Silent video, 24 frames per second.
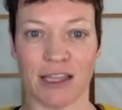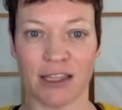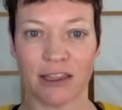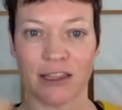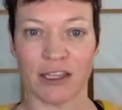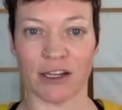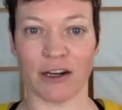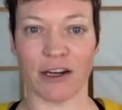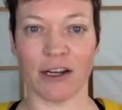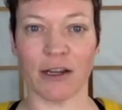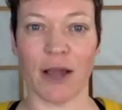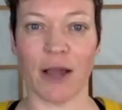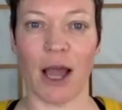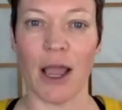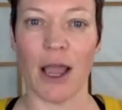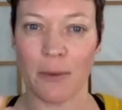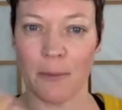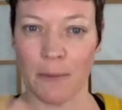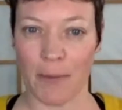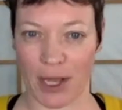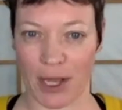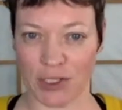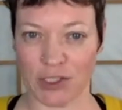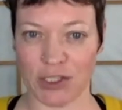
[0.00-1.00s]
That there, I
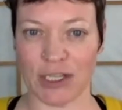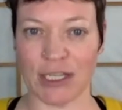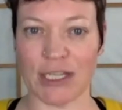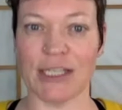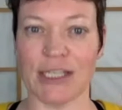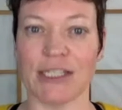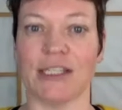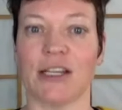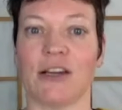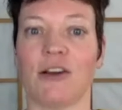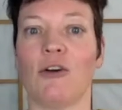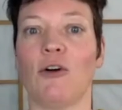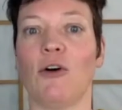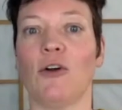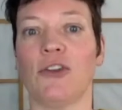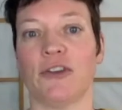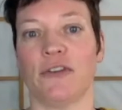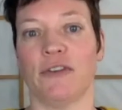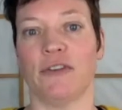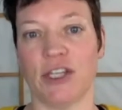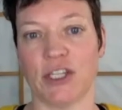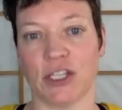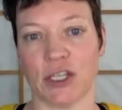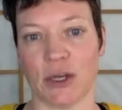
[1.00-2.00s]
imagine, is a
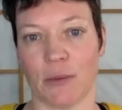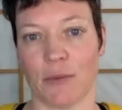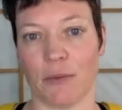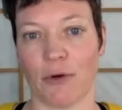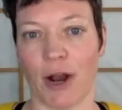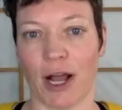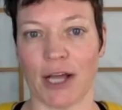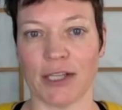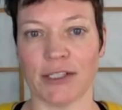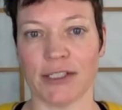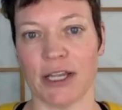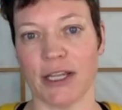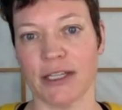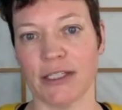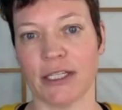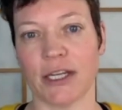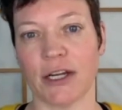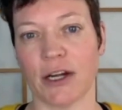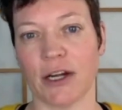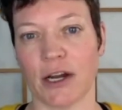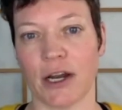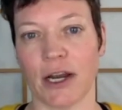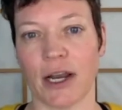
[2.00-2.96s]
cultivation process here,